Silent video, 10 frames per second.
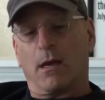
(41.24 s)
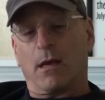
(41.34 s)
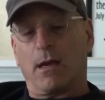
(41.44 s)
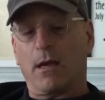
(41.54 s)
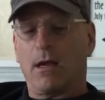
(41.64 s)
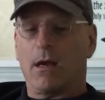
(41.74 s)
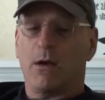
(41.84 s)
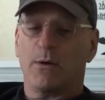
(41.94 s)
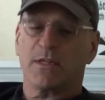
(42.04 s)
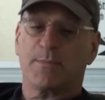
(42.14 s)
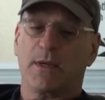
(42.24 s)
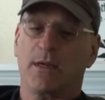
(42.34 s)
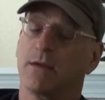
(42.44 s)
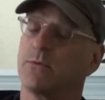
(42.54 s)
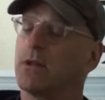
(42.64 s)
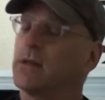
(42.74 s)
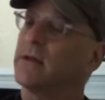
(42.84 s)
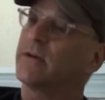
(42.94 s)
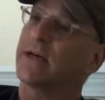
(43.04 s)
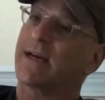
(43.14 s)
I always begin with a
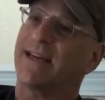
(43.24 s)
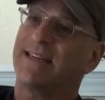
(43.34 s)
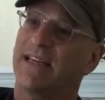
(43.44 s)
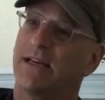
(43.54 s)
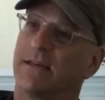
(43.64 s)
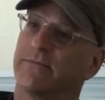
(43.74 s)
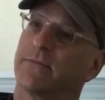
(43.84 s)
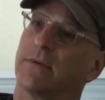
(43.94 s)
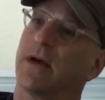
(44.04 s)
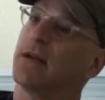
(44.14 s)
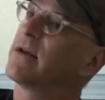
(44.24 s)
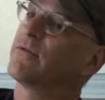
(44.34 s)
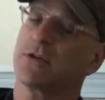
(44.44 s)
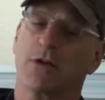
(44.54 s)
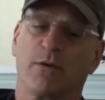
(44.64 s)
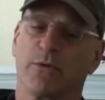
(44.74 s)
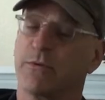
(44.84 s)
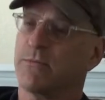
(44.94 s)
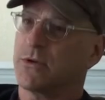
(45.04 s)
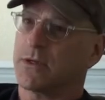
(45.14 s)
lyric idea. I never start with
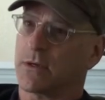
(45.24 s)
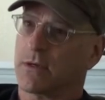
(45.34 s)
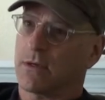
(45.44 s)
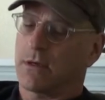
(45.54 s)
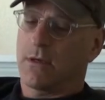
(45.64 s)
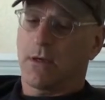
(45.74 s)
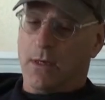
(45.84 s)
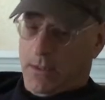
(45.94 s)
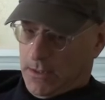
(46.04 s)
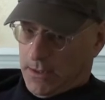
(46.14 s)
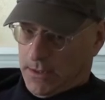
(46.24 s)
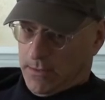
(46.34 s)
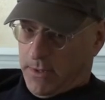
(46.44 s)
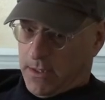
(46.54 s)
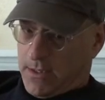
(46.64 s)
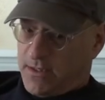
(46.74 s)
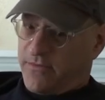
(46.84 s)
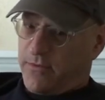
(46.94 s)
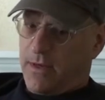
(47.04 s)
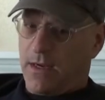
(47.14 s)
the music. Because
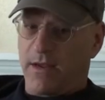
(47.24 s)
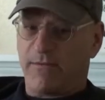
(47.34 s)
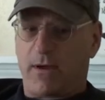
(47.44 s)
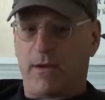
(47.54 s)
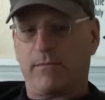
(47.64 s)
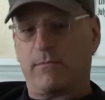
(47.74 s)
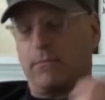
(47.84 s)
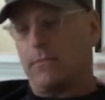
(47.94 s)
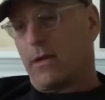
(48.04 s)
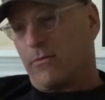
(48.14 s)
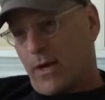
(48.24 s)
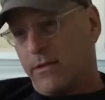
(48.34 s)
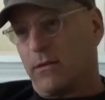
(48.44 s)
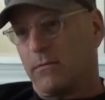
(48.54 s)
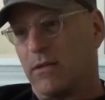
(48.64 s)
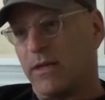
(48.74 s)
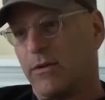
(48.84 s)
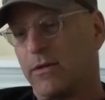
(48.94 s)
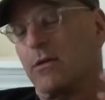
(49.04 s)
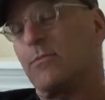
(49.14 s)
for me, I write the
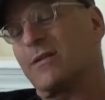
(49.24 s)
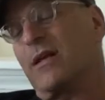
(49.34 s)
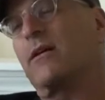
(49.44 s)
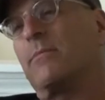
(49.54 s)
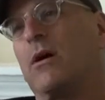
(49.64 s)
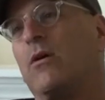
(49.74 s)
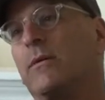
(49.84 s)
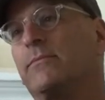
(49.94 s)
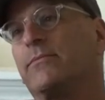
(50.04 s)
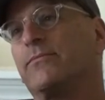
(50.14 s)
lyrics almost like a poem.